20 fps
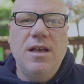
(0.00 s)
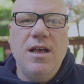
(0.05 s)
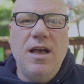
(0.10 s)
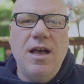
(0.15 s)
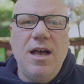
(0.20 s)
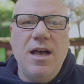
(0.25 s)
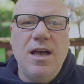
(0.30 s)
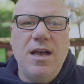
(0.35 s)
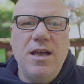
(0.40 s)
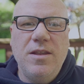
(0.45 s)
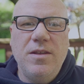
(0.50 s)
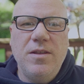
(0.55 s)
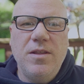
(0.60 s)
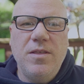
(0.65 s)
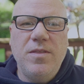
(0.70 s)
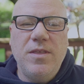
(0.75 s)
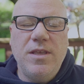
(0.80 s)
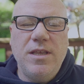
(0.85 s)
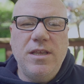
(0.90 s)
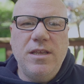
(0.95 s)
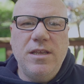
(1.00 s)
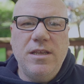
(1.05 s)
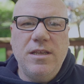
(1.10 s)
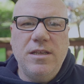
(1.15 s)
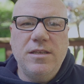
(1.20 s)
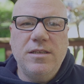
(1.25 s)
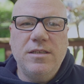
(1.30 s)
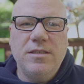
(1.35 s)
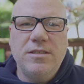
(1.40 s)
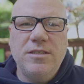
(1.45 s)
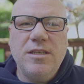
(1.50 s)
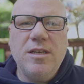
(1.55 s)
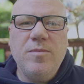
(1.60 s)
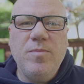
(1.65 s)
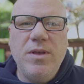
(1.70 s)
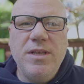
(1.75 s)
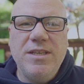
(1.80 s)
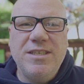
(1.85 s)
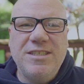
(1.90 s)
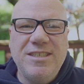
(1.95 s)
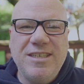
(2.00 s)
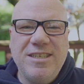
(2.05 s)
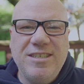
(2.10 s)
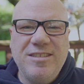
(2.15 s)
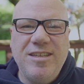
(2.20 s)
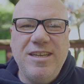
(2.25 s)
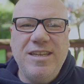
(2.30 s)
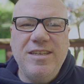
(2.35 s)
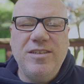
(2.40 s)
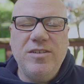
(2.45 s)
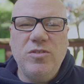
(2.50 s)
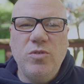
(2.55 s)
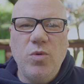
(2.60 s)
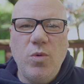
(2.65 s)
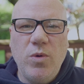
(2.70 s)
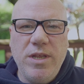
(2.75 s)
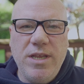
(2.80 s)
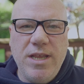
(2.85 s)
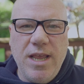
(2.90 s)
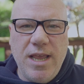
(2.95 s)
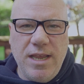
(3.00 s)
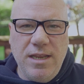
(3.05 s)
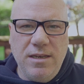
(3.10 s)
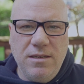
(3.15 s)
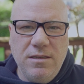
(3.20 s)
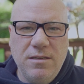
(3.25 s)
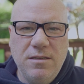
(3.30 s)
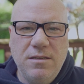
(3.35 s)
on the Sigma 16-28